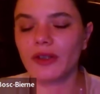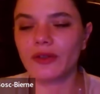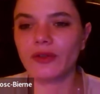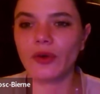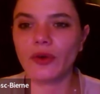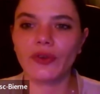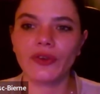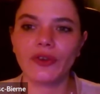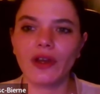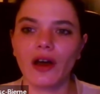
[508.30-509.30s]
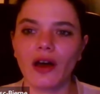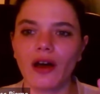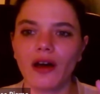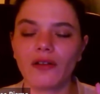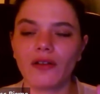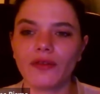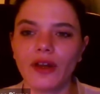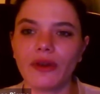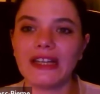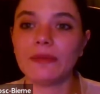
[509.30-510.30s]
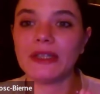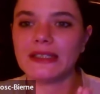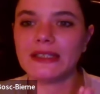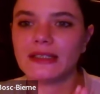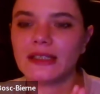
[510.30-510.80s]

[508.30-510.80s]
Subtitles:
But those are very limited.